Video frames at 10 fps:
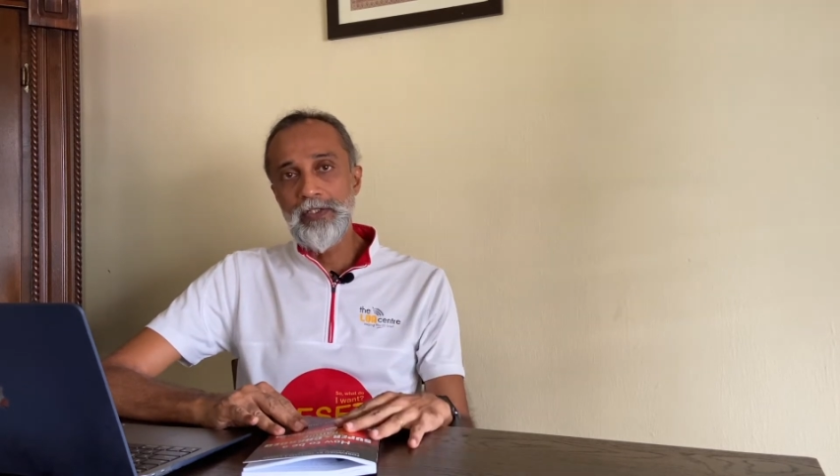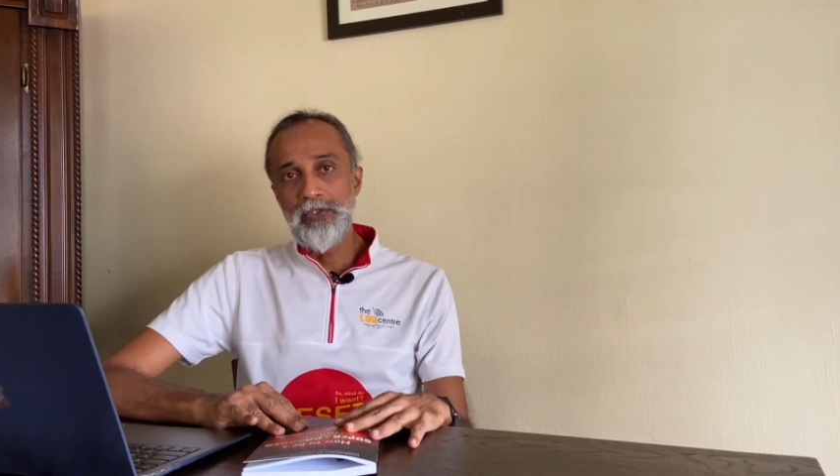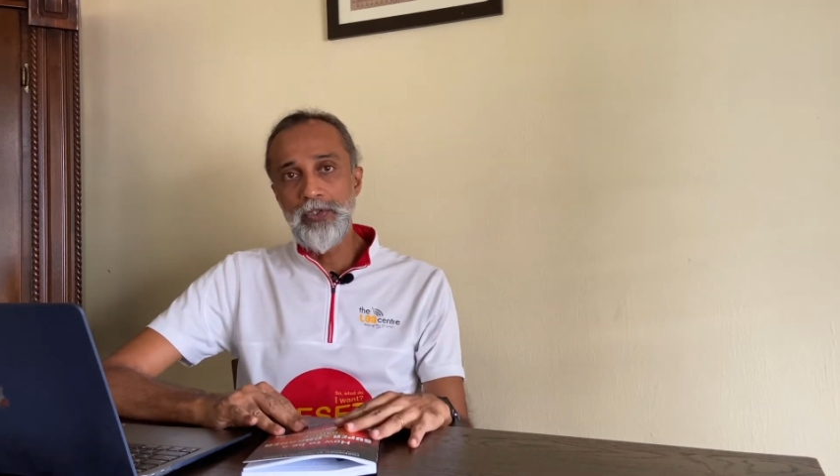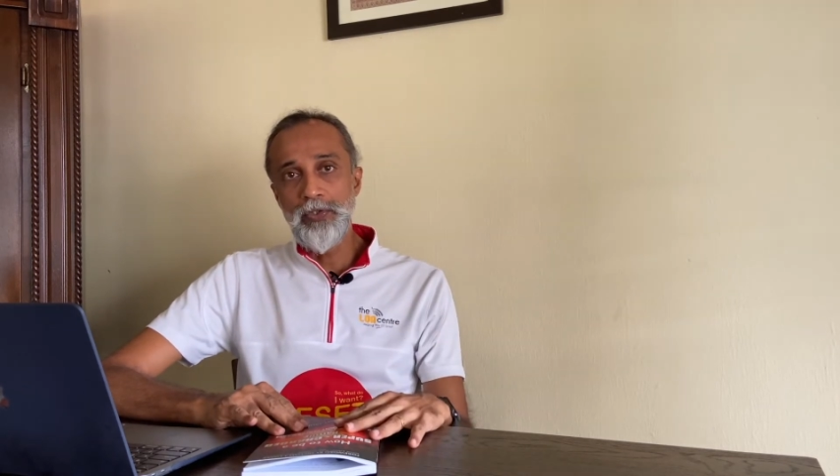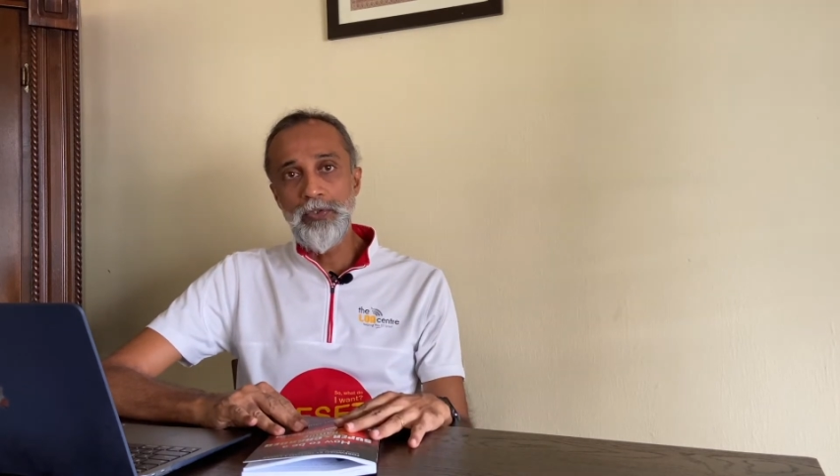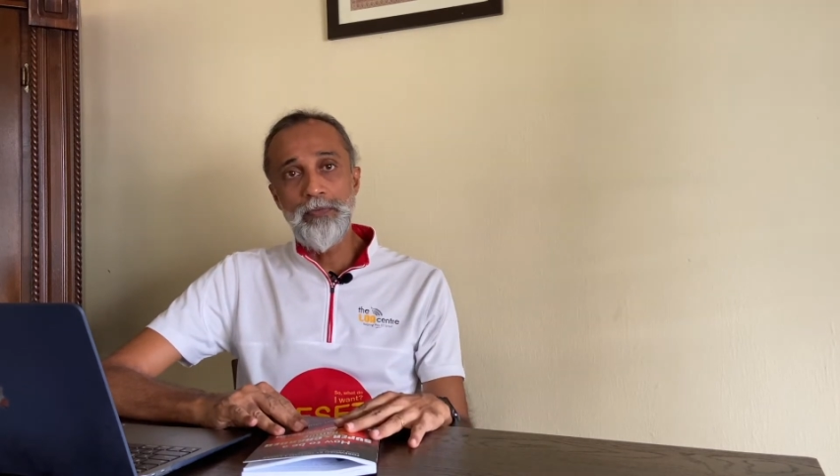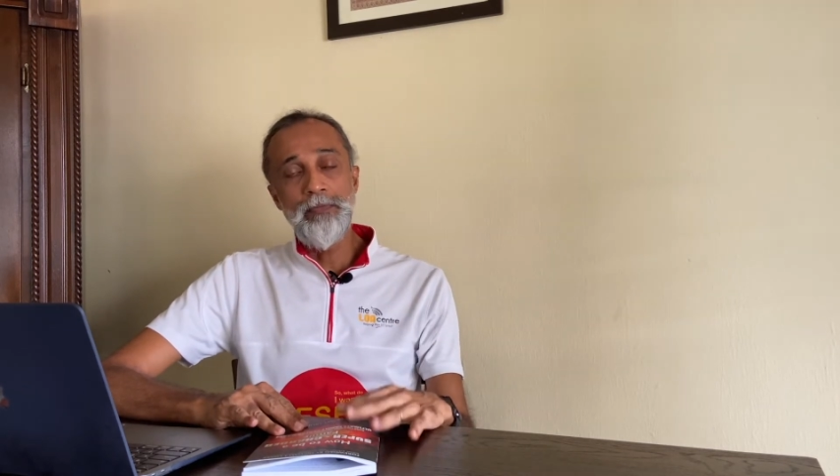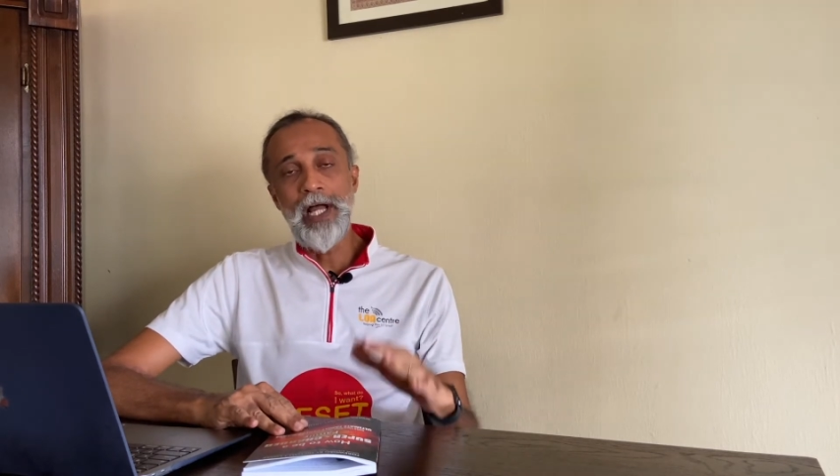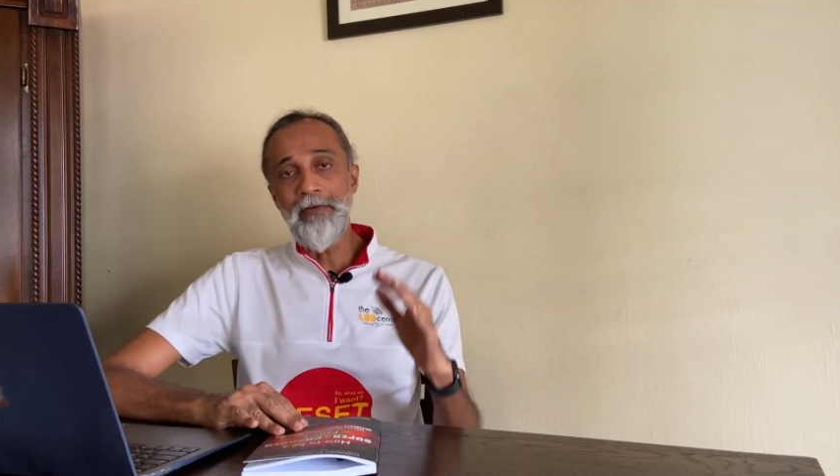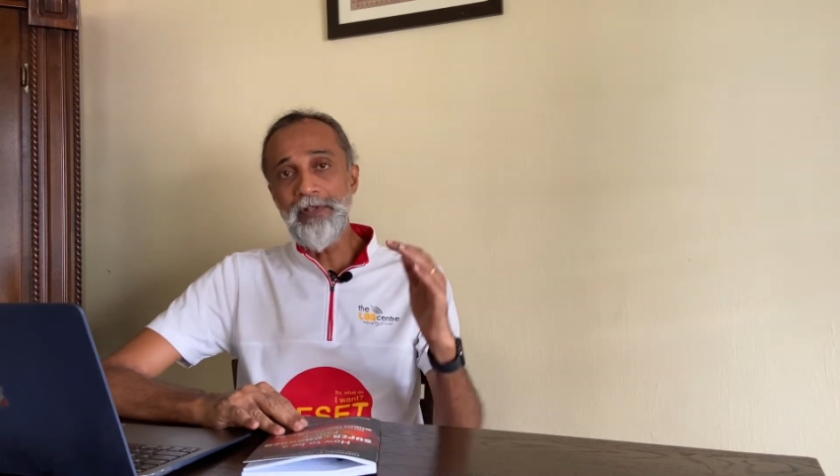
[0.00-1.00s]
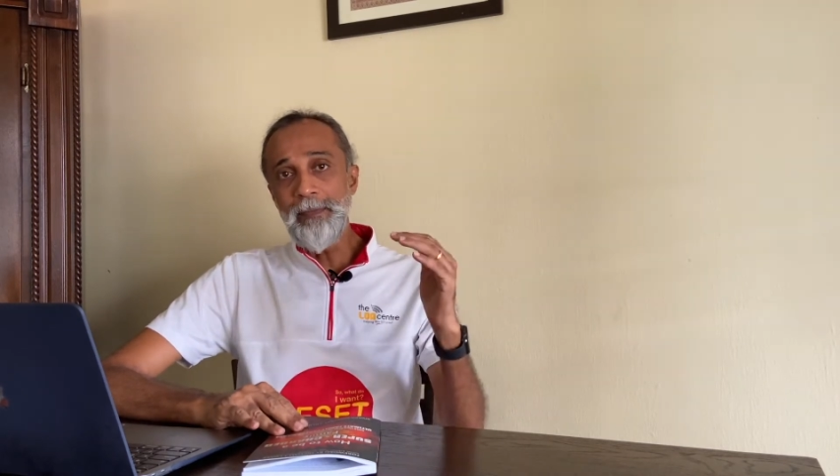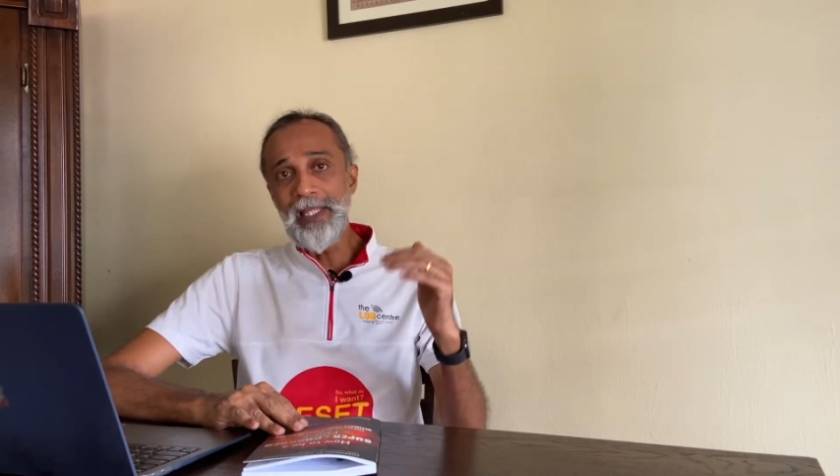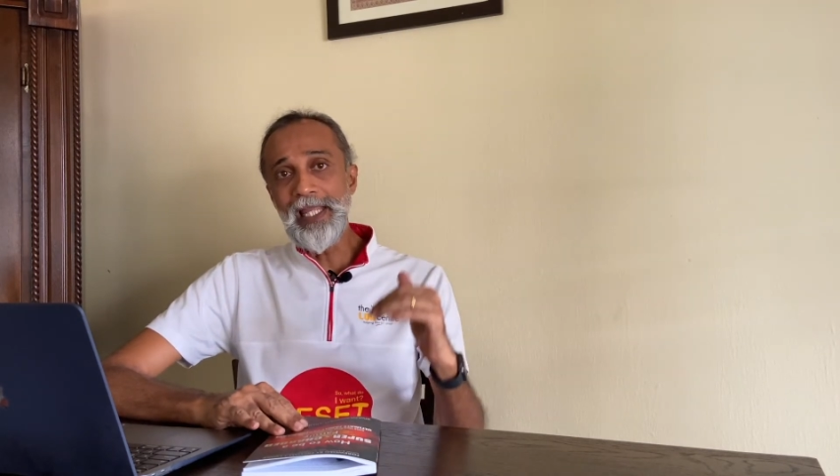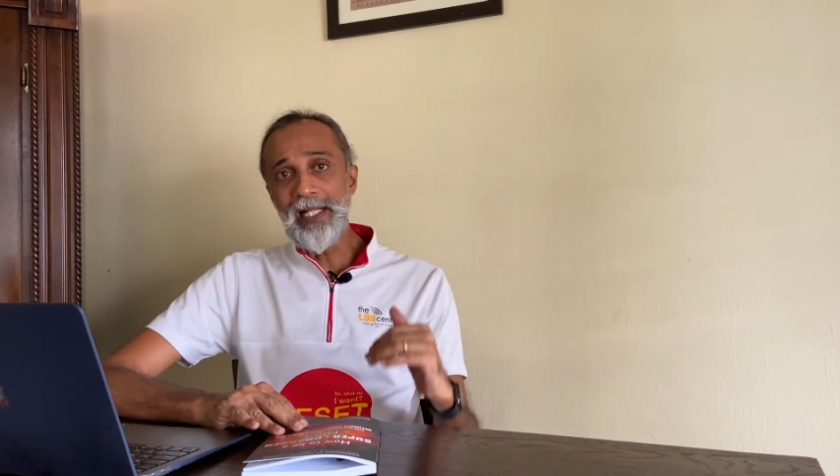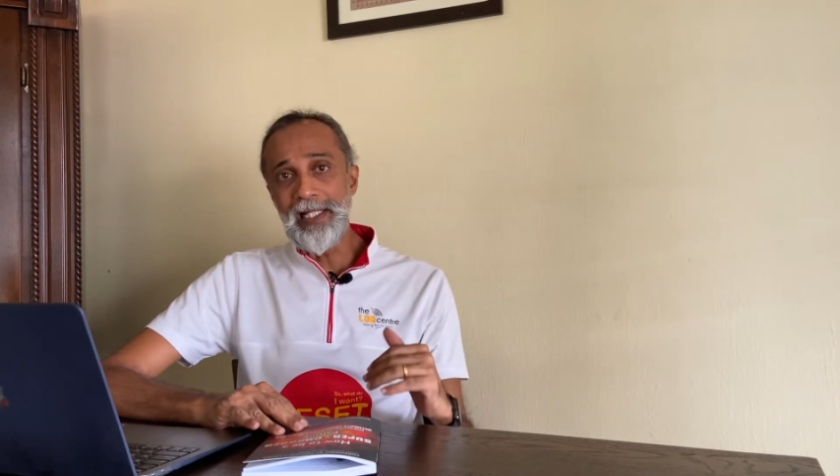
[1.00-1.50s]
So after making a